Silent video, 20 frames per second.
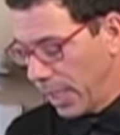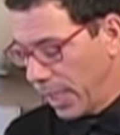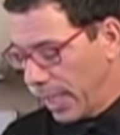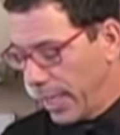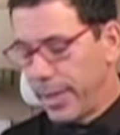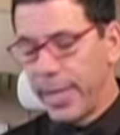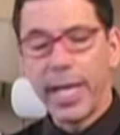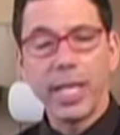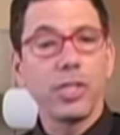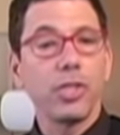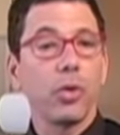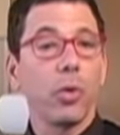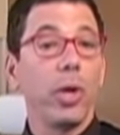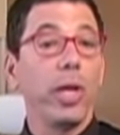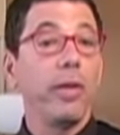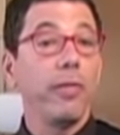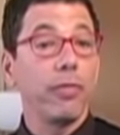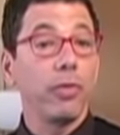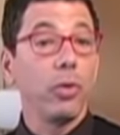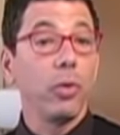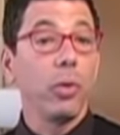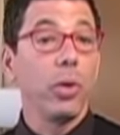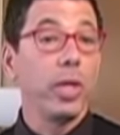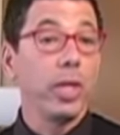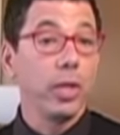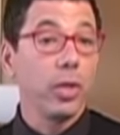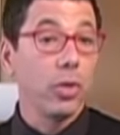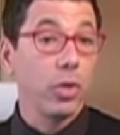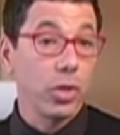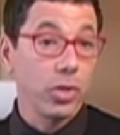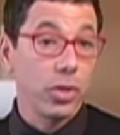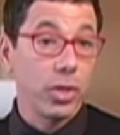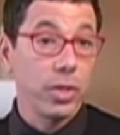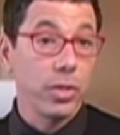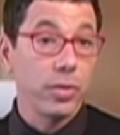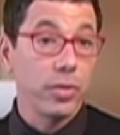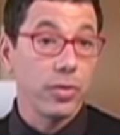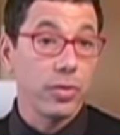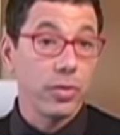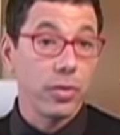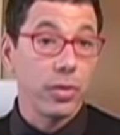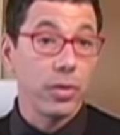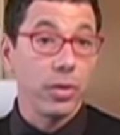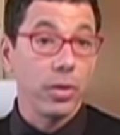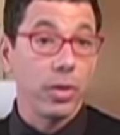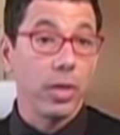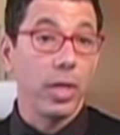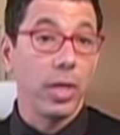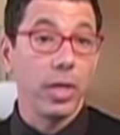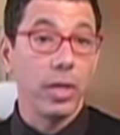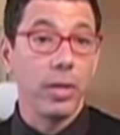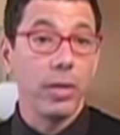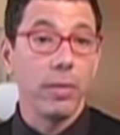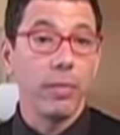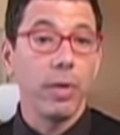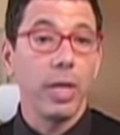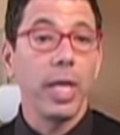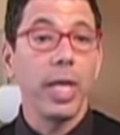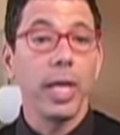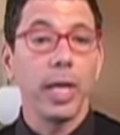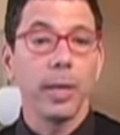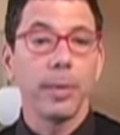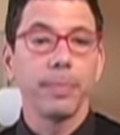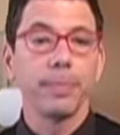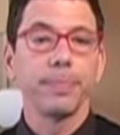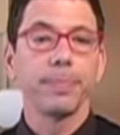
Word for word: and that joint fluid cushions the hip.